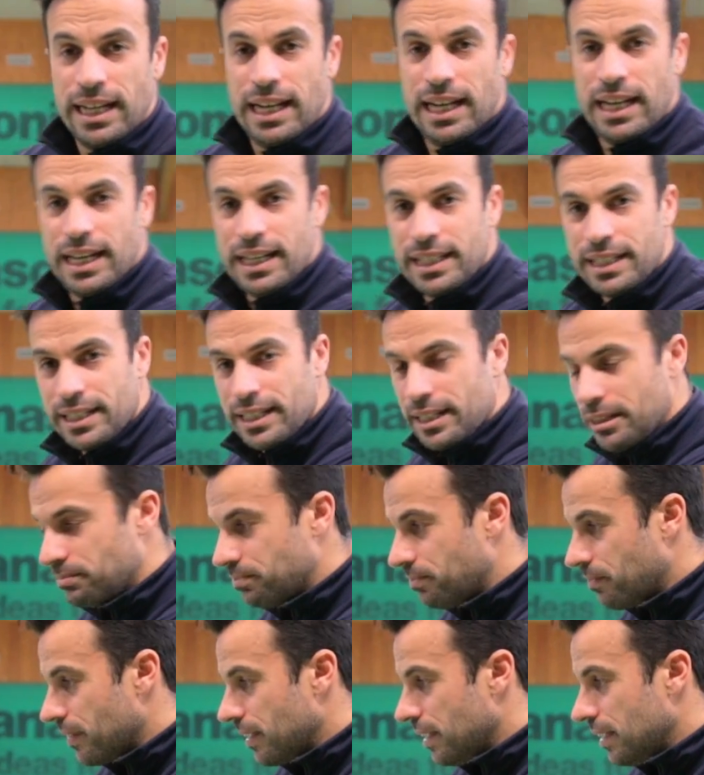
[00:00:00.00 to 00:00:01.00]

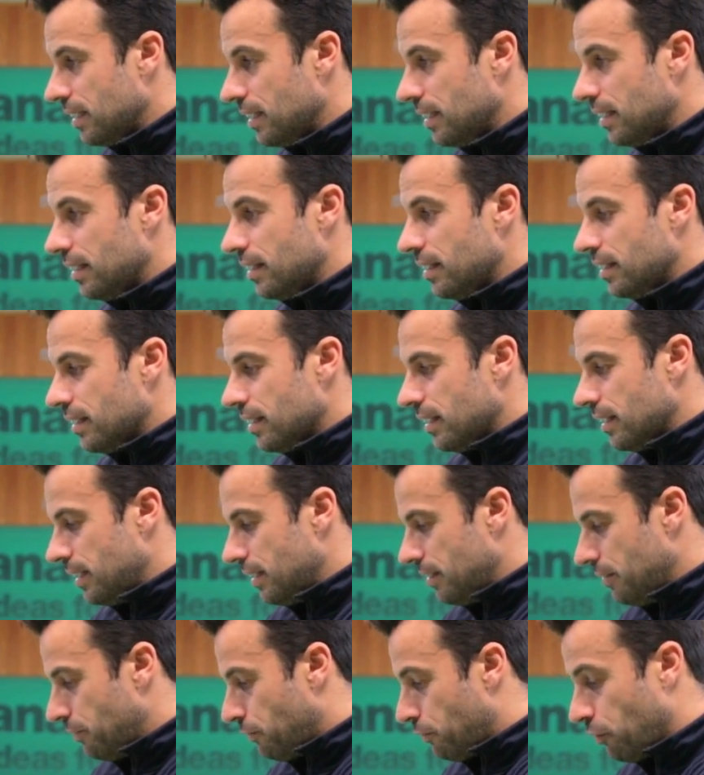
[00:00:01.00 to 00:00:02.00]
And
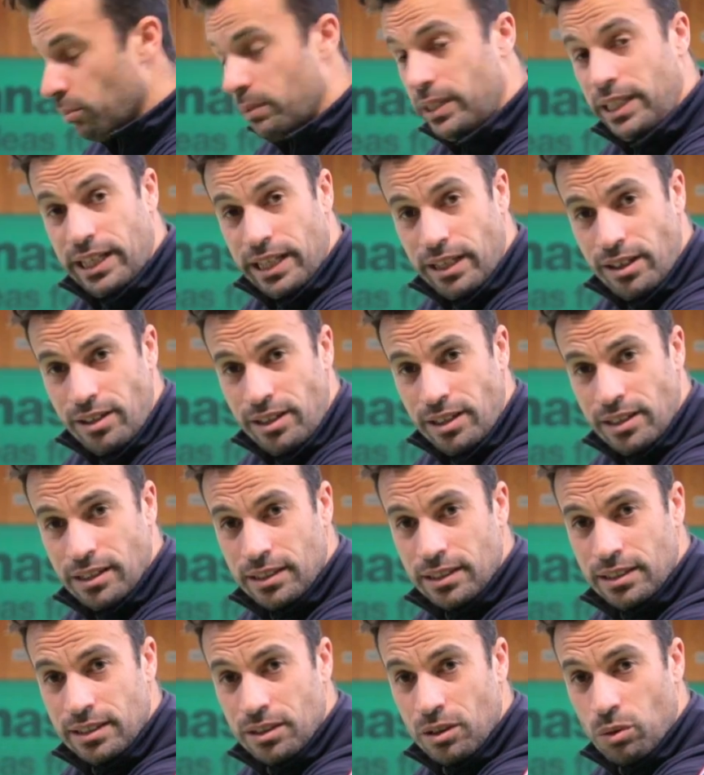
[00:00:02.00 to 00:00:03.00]
from here,
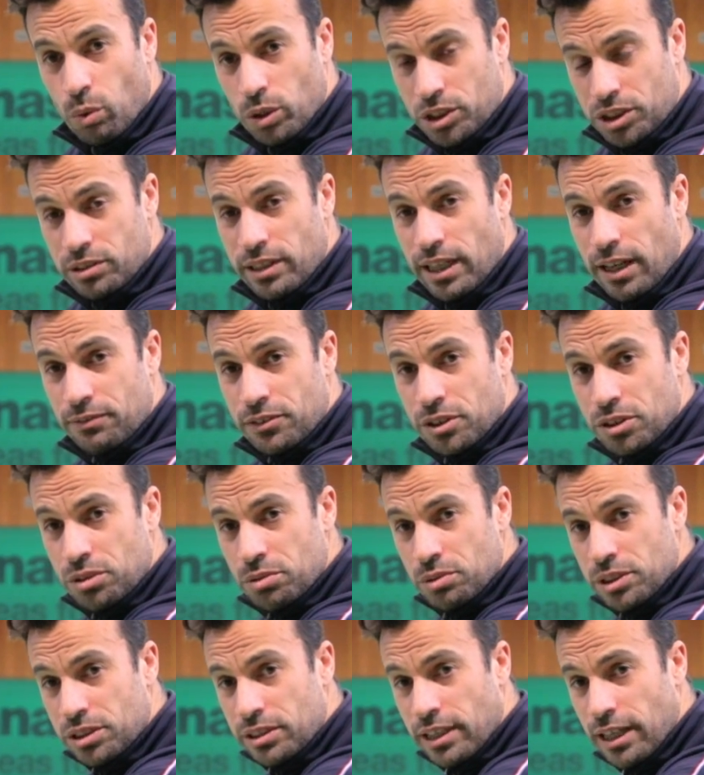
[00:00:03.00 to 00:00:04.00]
what you have to
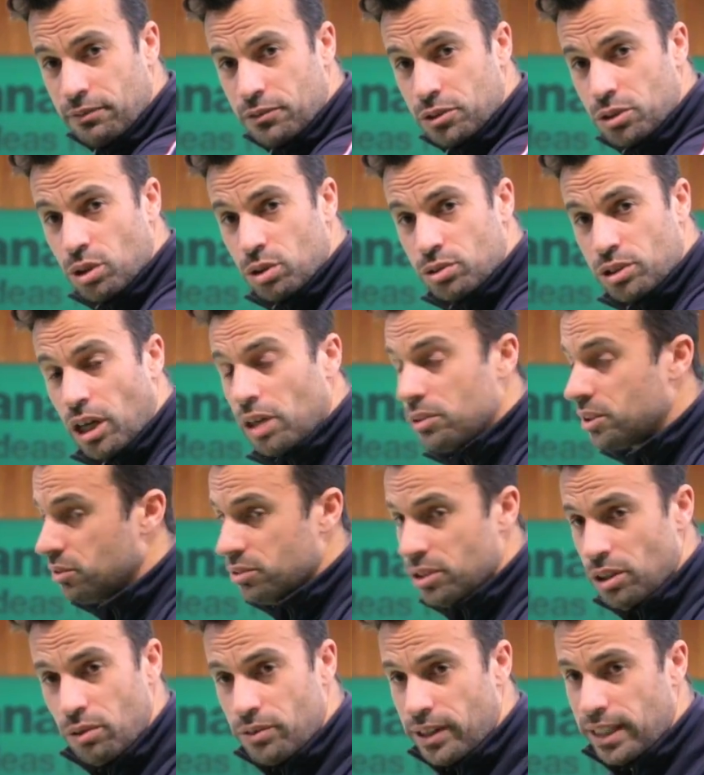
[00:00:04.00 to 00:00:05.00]
do is you have to go down. You
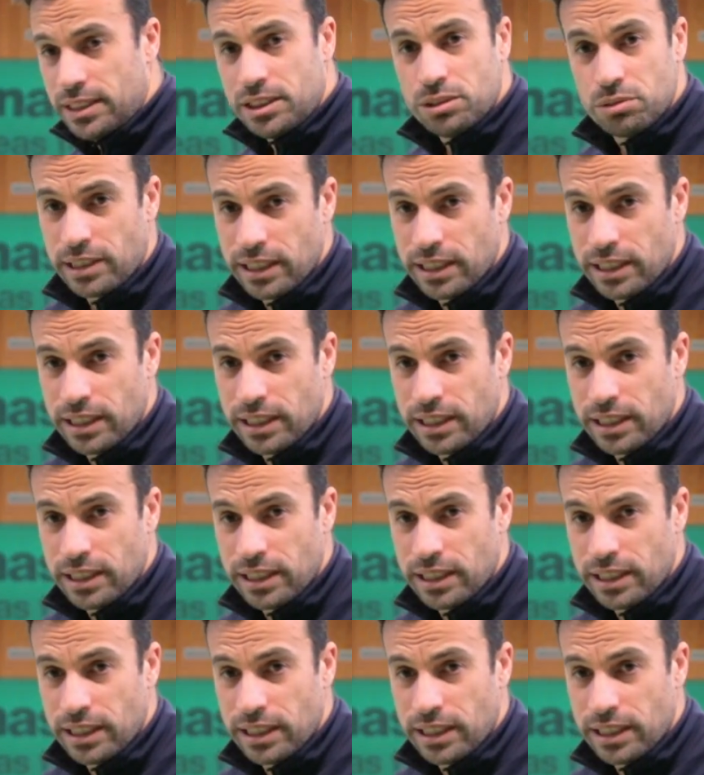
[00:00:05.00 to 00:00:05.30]
know that.